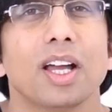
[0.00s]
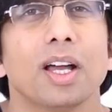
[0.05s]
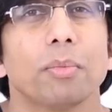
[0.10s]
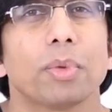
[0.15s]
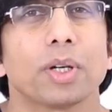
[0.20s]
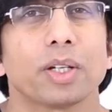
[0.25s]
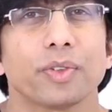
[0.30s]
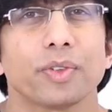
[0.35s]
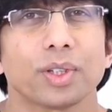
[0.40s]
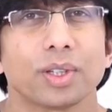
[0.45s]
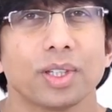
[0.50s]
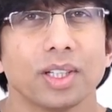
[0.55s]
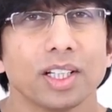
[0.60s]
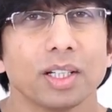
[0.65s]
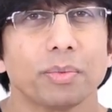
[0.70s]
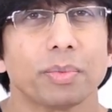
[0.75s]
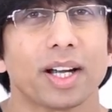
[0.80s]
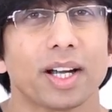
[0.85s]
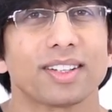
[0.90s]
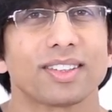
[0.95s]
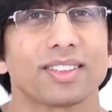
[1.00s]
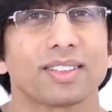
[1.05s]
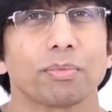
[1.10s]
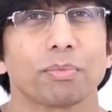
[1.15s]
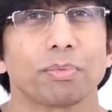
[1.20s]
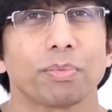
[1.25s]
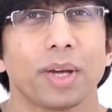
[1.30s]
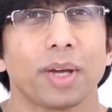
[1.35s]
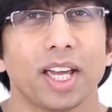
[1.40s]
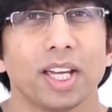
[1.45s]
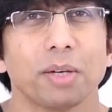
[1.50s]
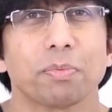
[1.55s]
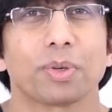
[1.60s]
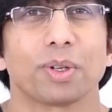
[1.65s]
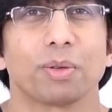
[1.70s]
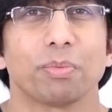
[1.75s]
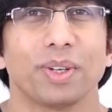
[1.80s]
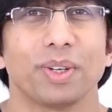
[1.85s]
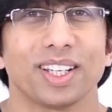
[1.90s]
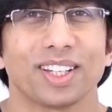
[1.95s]
but if you think about
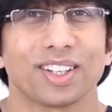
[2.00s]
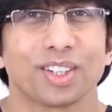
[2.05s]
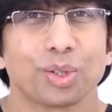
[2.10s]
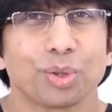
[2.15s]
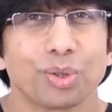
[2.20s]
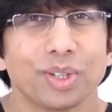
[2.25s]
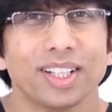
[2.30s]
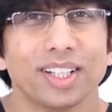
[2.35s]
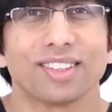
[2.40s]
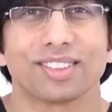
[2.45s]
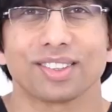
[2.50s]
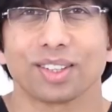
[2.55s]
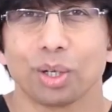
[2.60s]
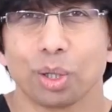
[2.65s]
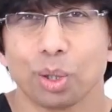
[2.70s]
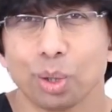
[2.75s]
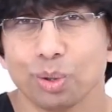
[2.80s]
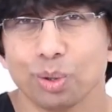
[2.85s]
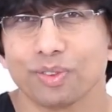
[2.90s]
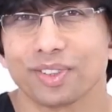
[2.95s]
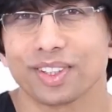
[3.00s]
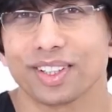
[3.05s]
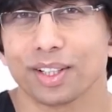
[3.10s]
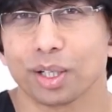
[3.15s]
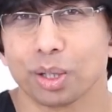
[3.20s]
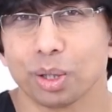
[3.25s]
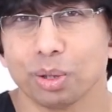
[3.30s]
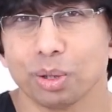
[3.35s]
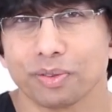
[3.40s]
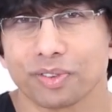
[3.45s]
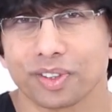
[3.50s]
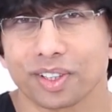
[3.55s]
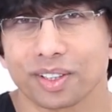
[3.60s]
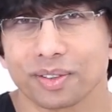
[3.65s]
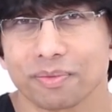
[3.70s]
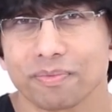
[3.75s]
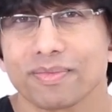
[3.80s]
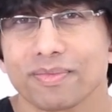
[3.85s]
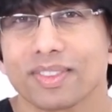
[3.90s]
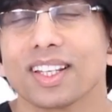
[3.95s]
paper being creased over and over,